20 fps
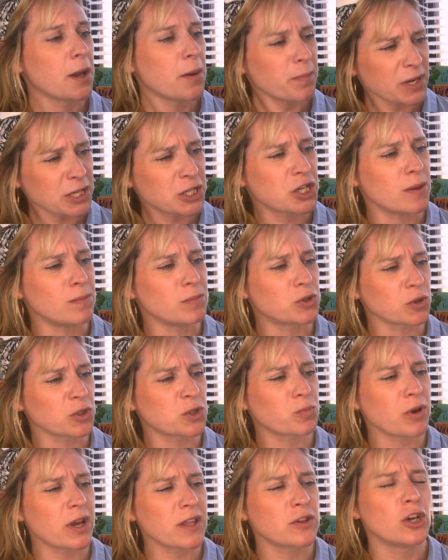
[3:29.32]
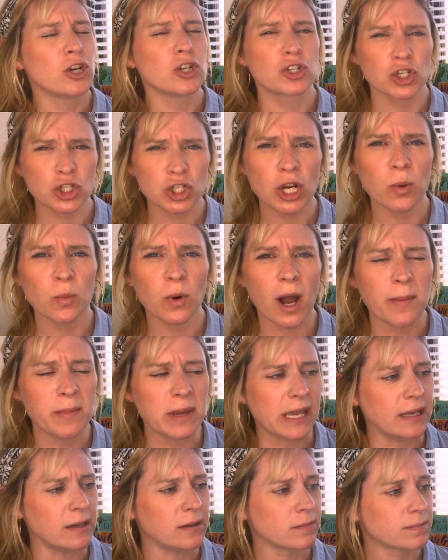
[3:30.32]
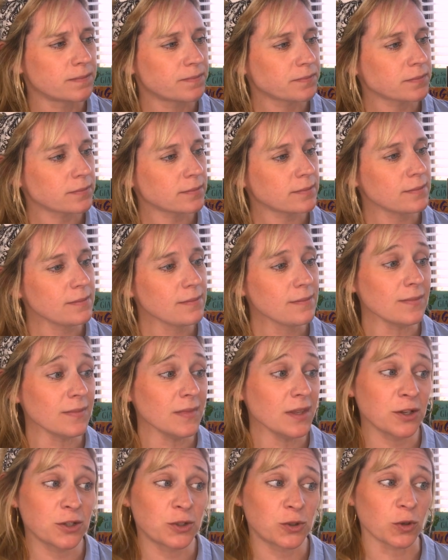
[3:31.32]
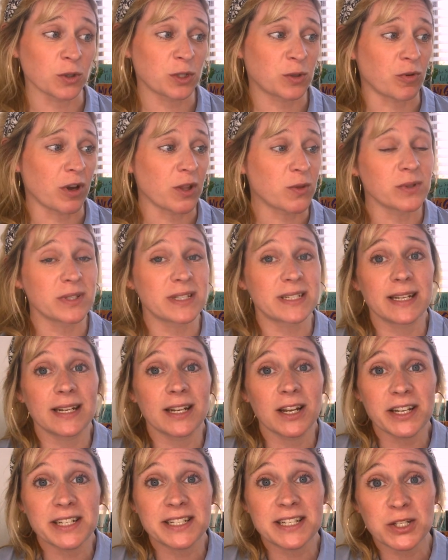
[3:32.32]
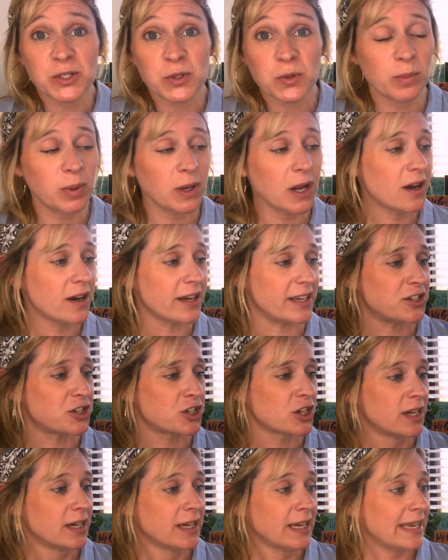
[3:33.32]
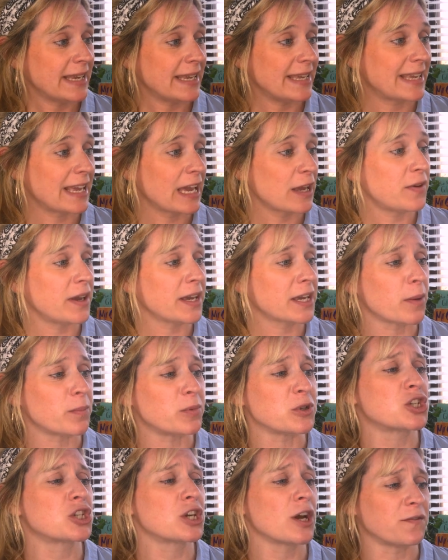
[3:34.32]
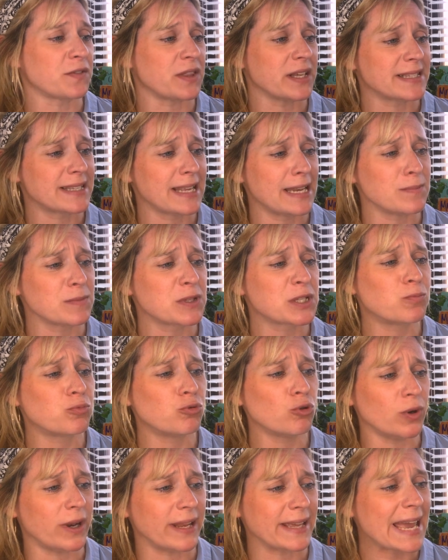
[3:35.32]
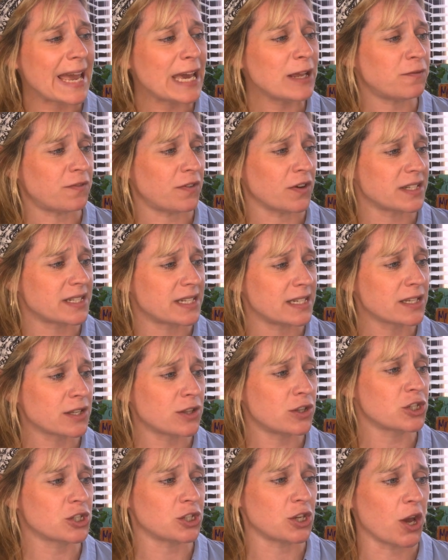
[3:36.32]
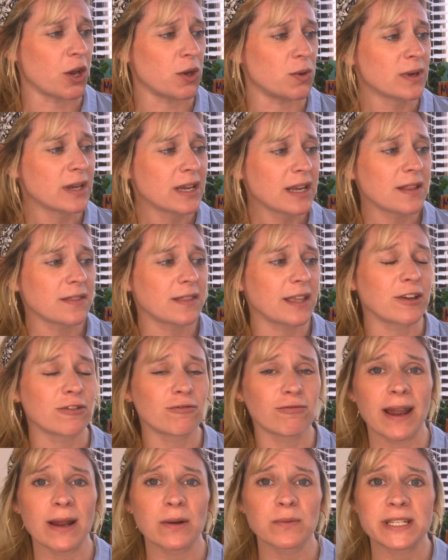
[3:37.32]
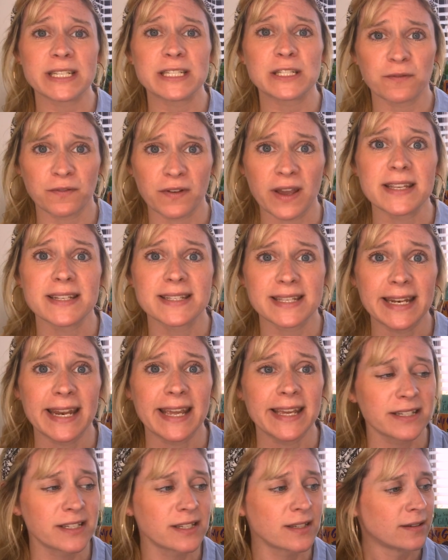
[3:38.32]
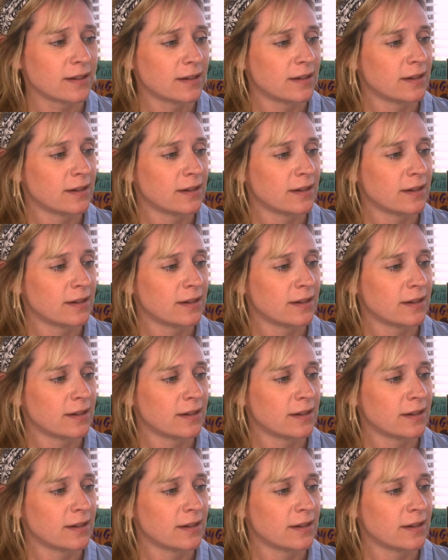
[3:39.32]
"Bash him, Dog's Breath, to show what I mean." Dog's Breath was delighted to oblige. He gave Hiccup a shove that sent him sprawling headfirst into the snow, then ground his face in it.